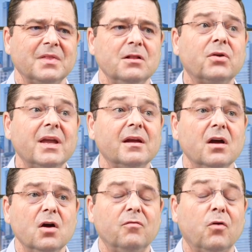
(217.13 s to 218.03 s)
looking
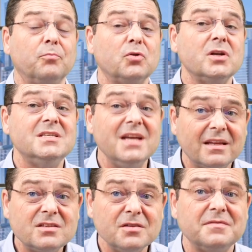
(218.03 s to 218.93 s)
for
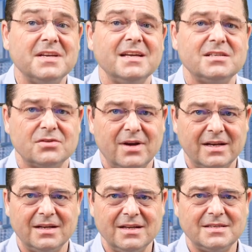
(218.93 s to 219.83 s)
predictive data
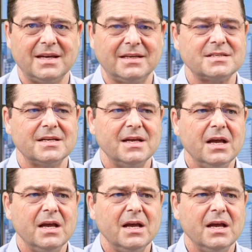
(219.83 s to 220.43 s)
analytics.